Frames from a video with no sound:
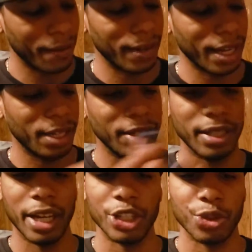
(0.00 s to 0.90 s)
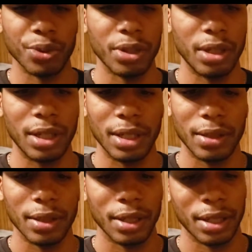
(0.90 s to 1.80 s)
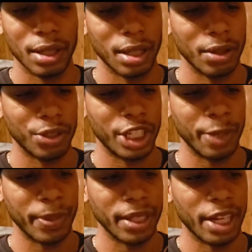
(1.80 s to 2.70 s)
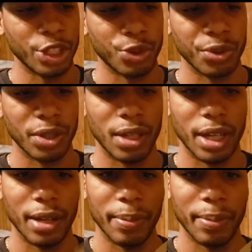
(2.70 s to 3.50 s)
have like a little cheap industrial